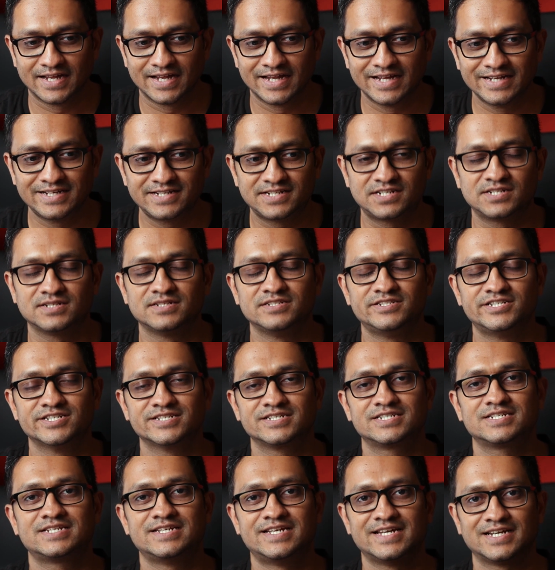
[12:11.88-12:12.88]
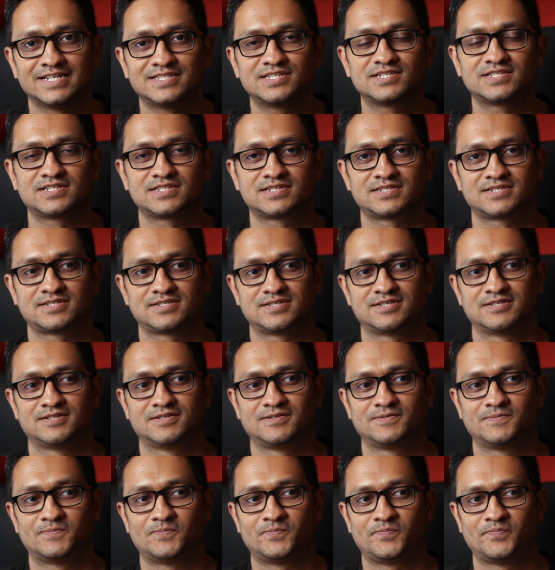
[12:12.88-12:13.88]
It just gets
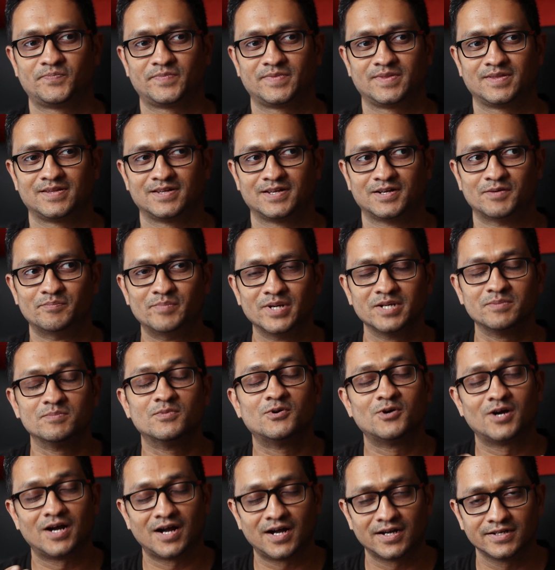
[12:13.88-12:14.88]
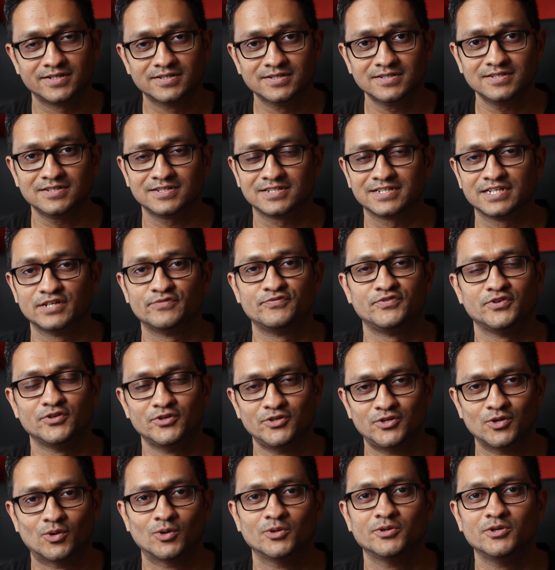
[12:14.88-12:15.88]
a bit more harder if you
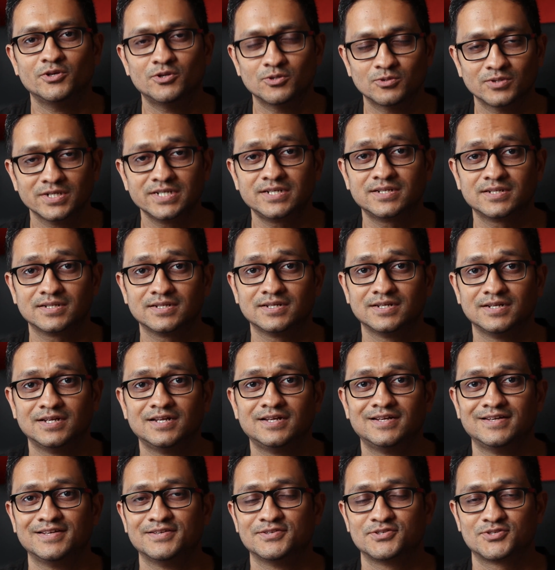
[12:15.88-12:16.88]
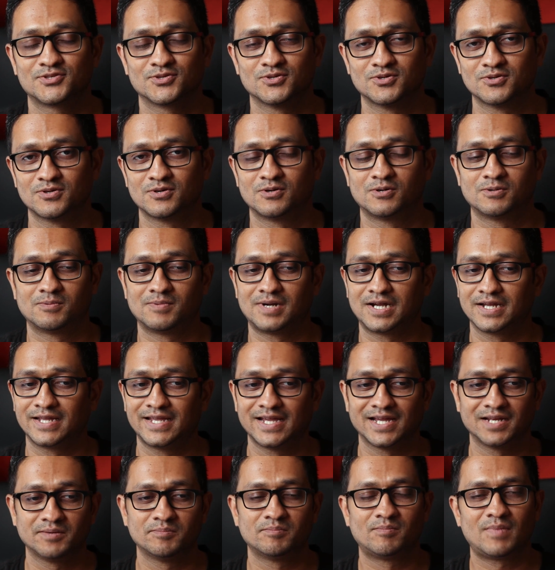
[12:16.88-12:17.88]
don't do it. So
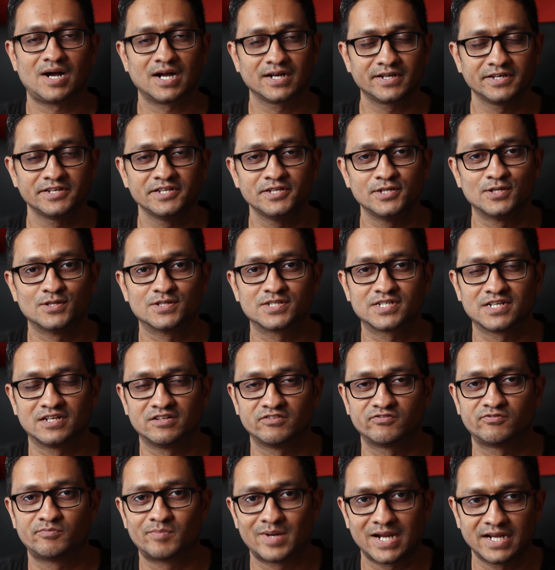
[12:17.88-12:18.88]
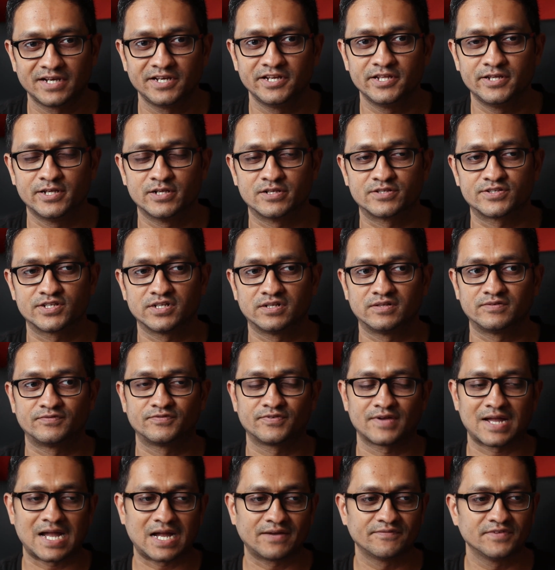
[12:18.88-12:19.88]
again, marketing yourself, branding
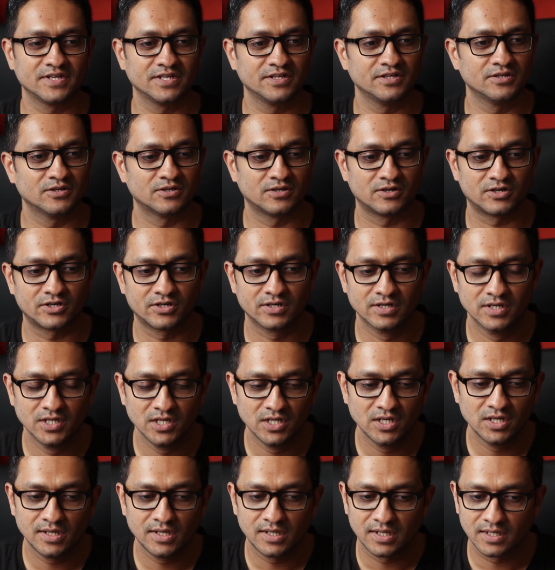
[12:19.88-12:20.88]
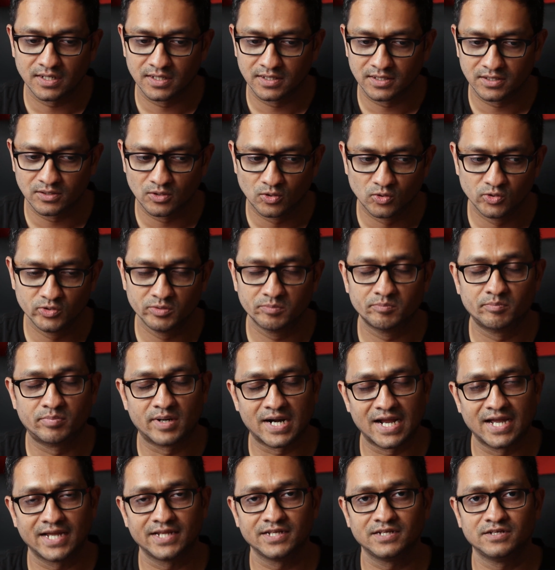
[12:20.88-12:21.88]
yourself, having your uh, own
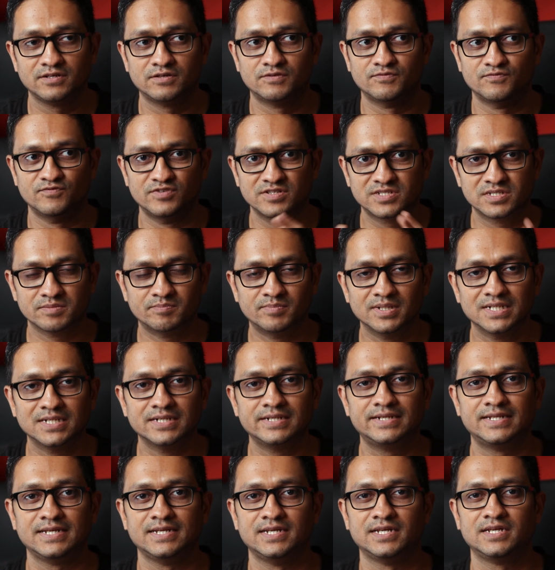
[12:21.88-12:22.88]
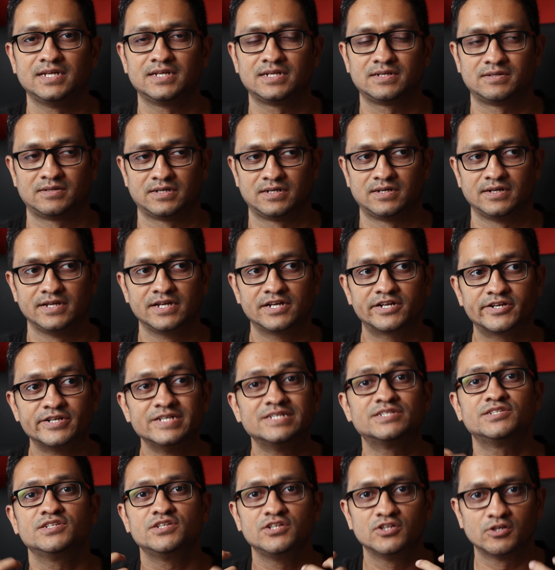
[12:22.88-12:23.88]
brand visibility, uh,
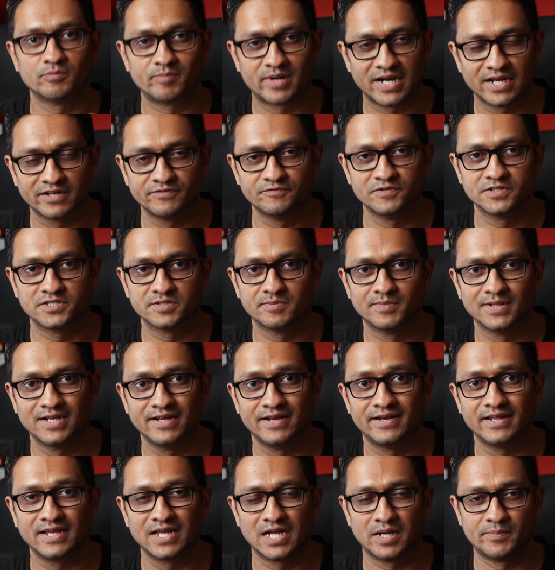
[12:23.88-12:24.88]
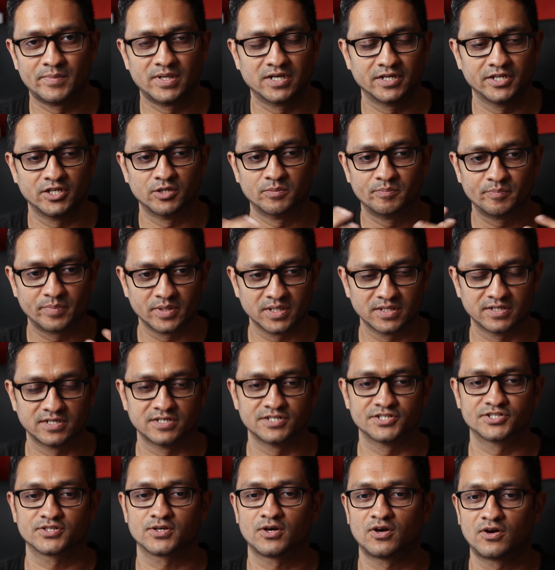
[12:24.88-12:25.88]
increasing your brand visibility among your
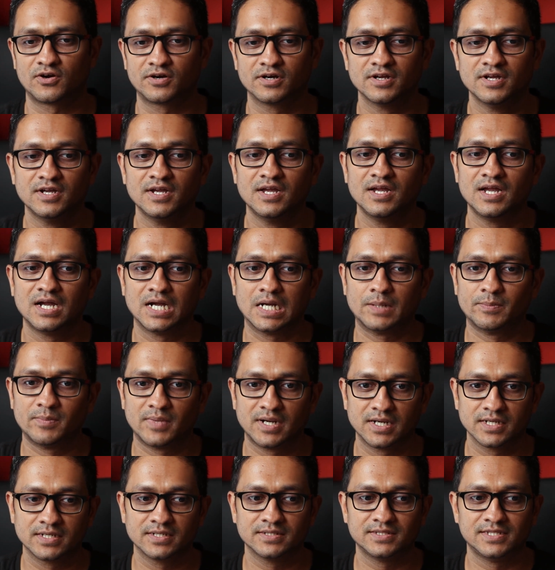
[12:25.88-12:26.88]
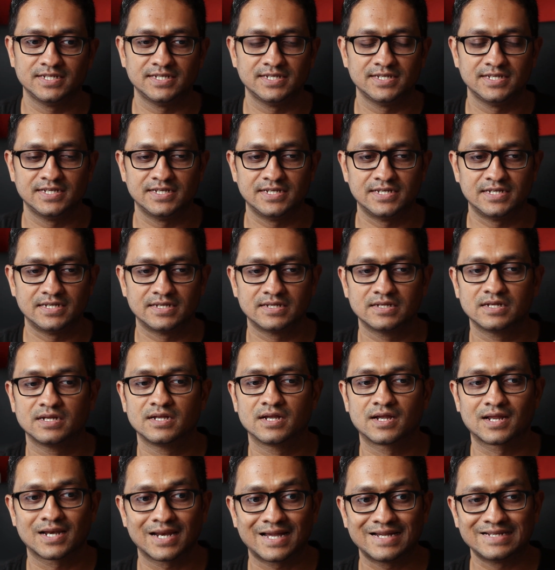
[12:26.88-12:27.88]
peers or among the
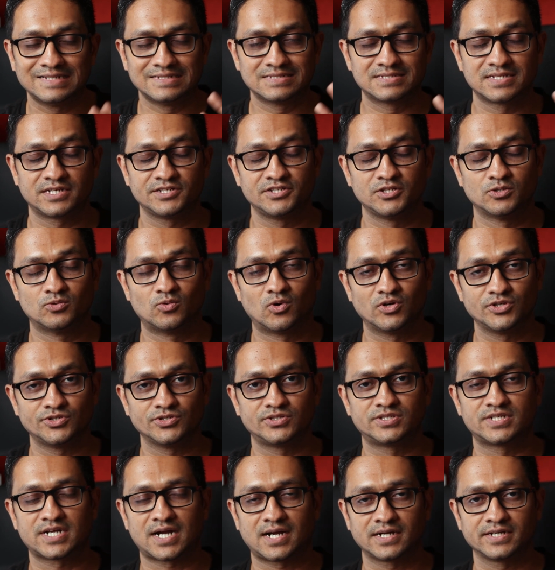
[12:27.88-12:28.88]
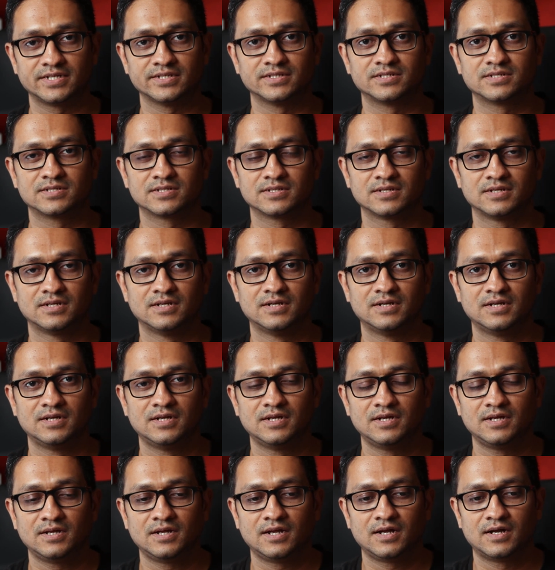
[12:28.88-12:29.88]
clients that you want to target,
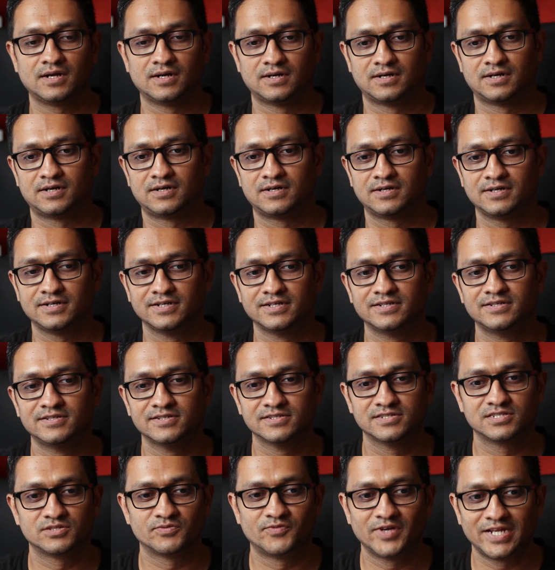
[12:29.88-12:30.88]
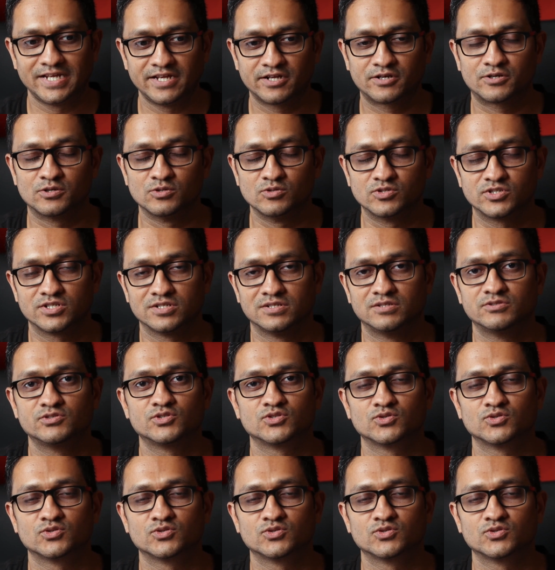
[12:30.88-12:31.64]
uh, it is very crucial.